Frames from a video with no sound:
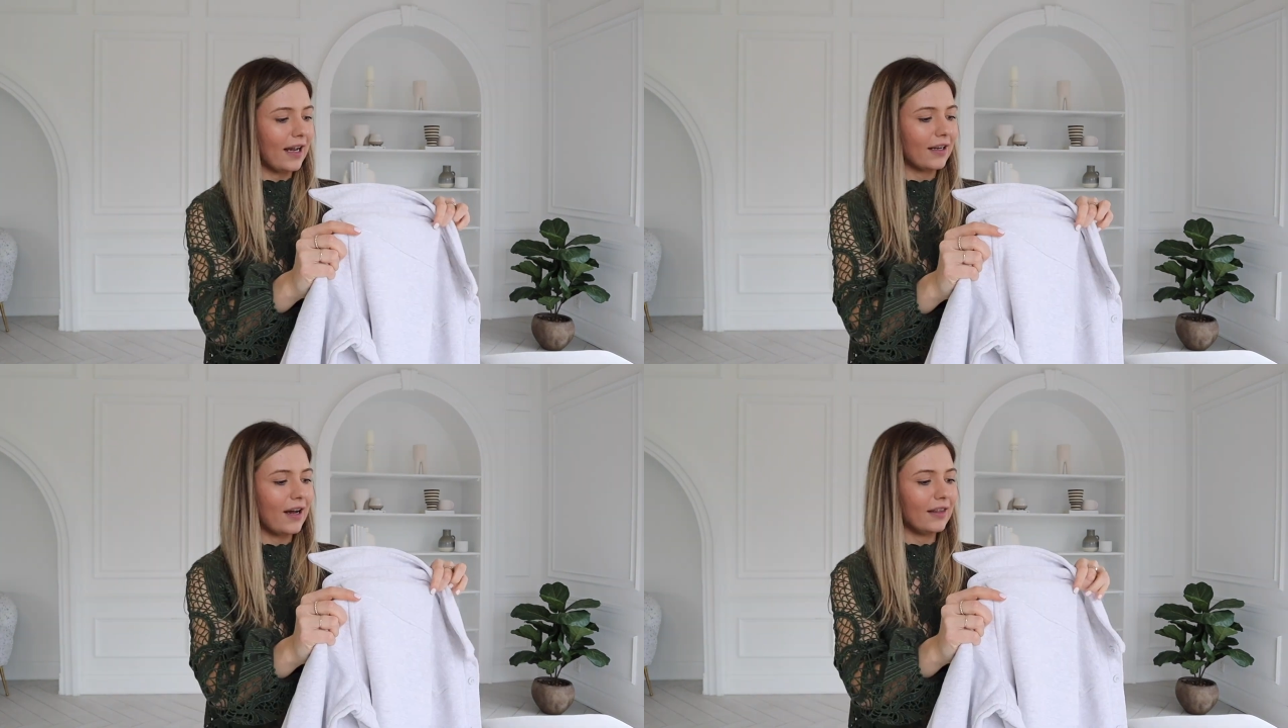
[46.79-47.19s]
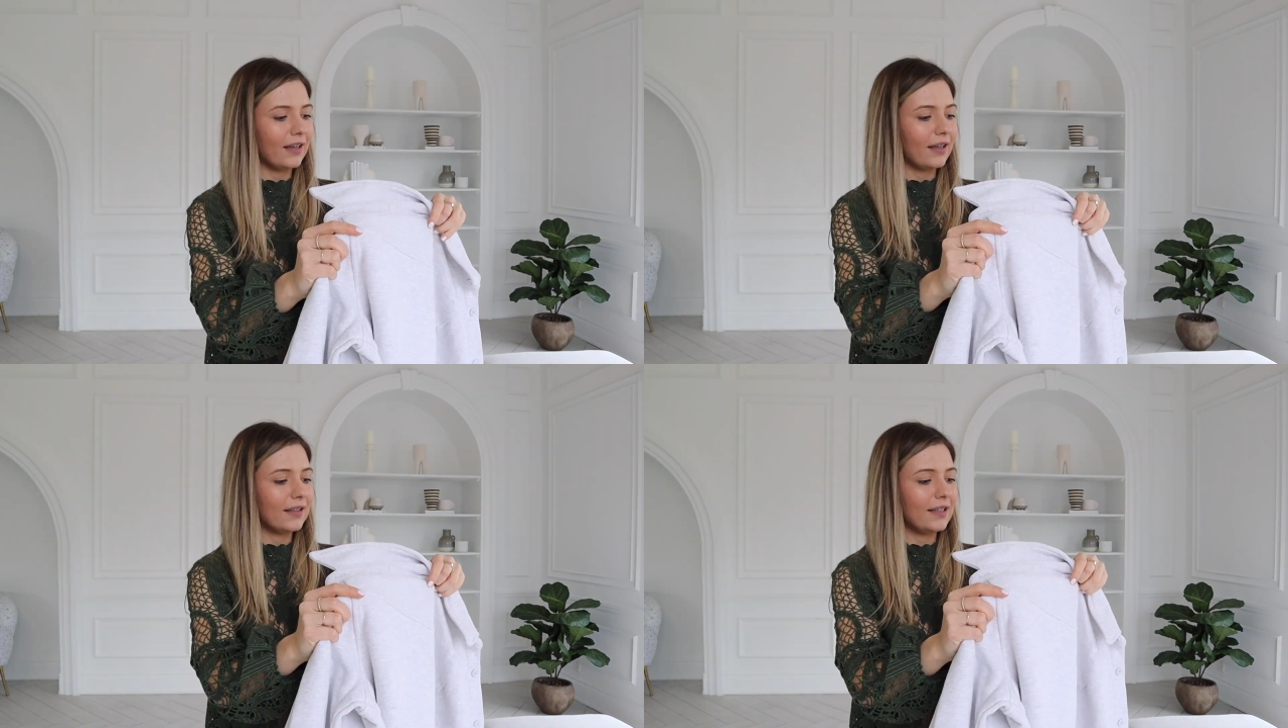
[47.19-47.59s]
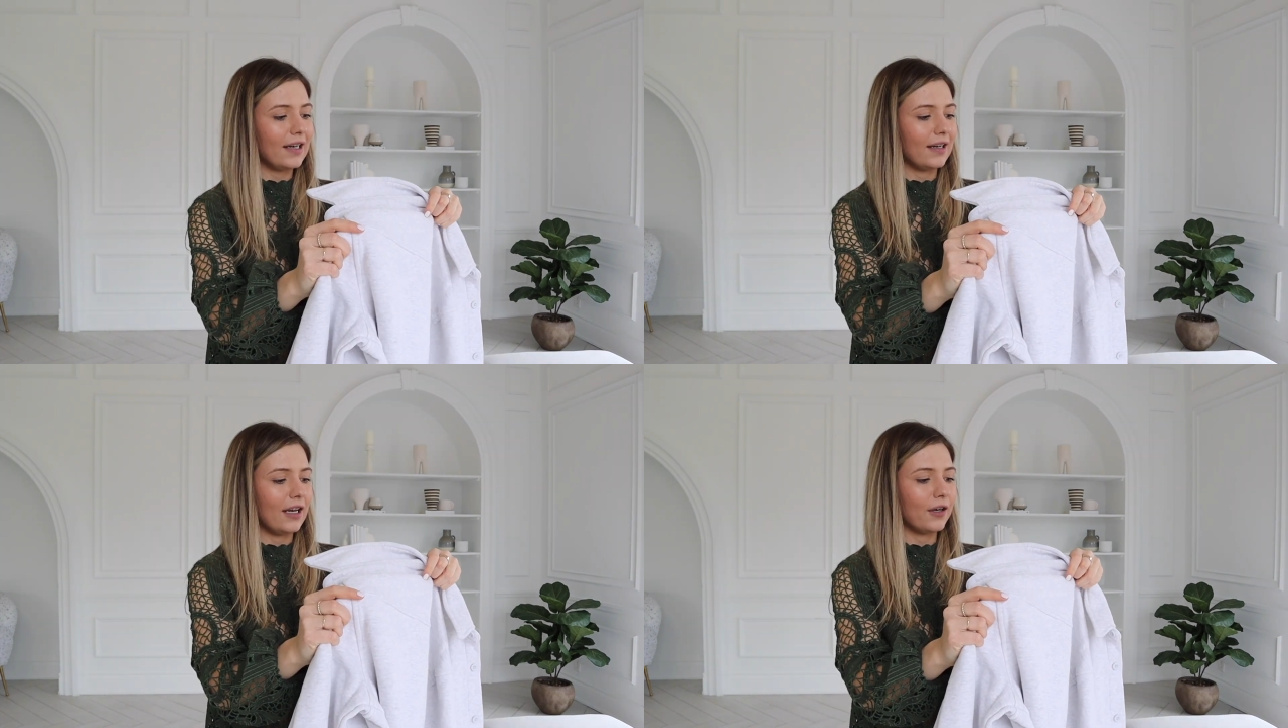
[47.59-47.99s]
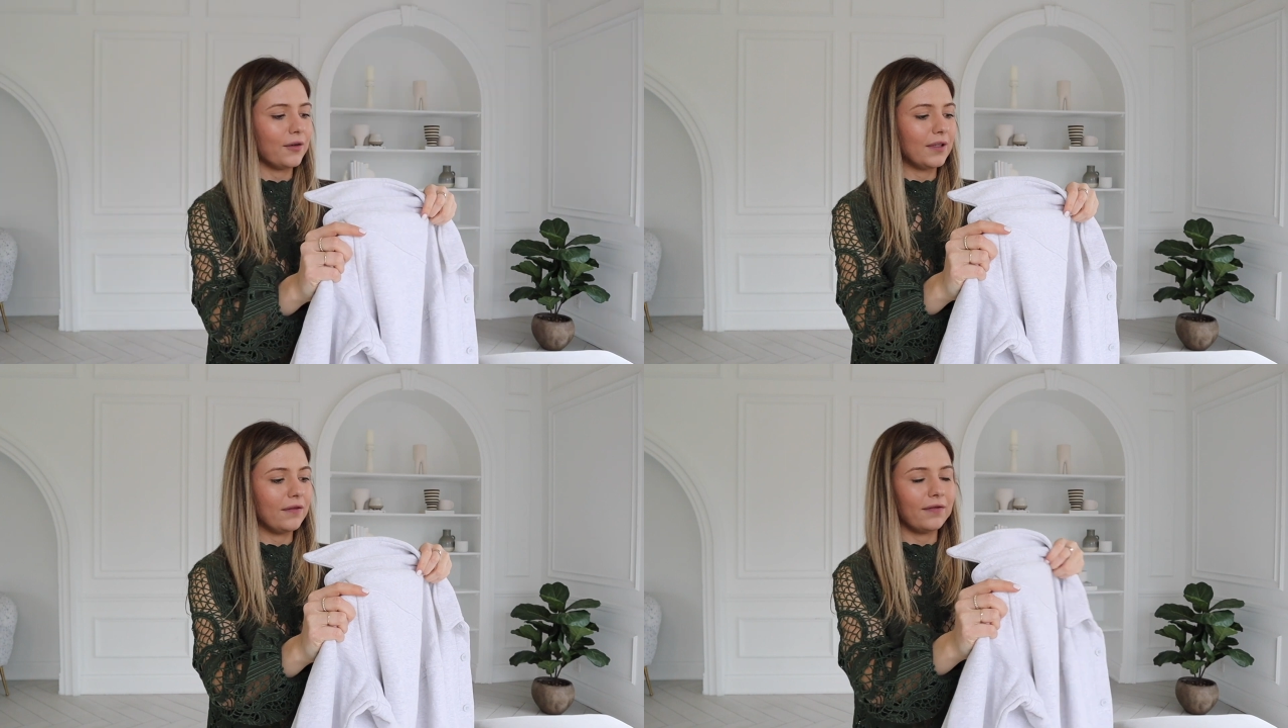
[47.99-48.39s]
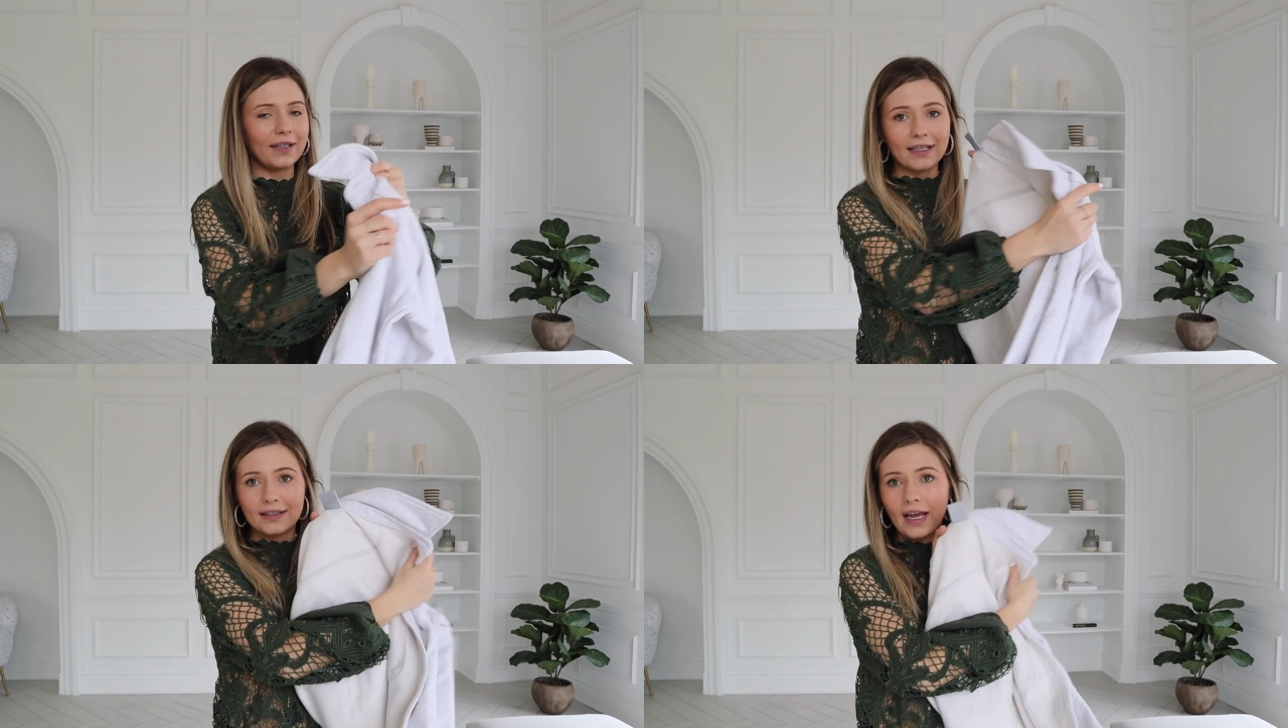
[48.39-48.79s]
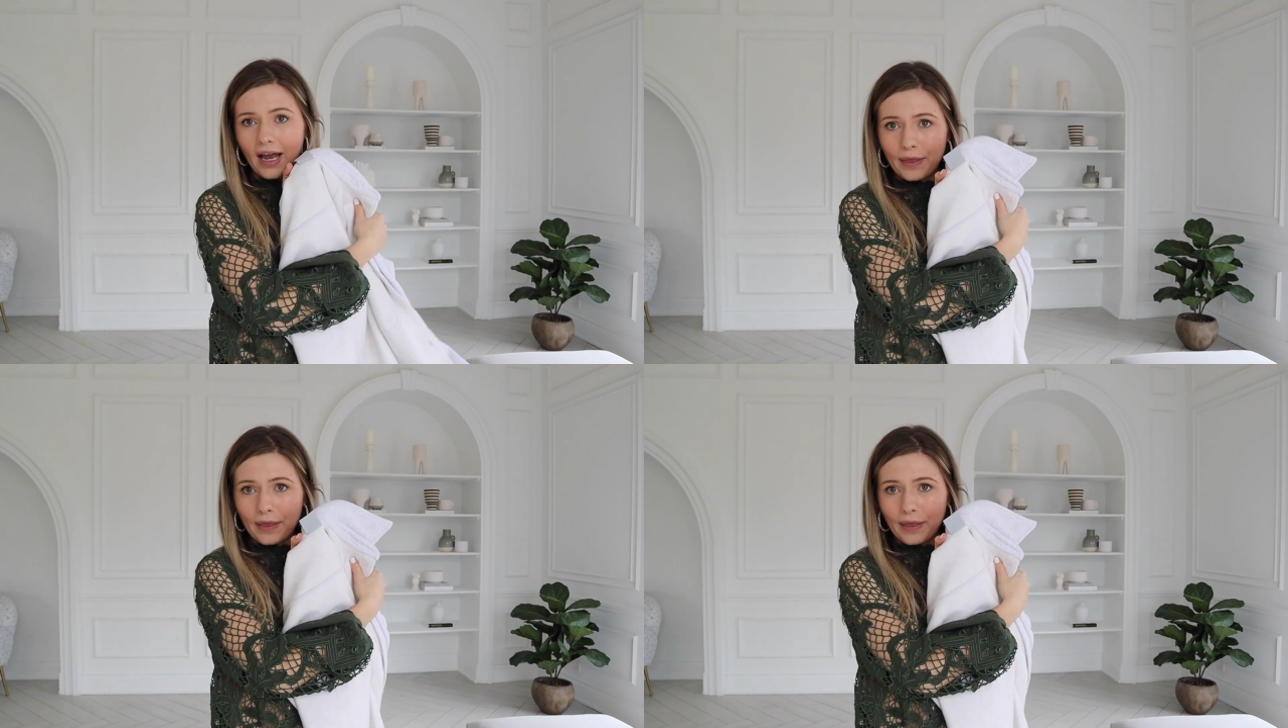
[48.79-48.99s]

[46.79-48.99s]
I got the T N A Cozy Fleece,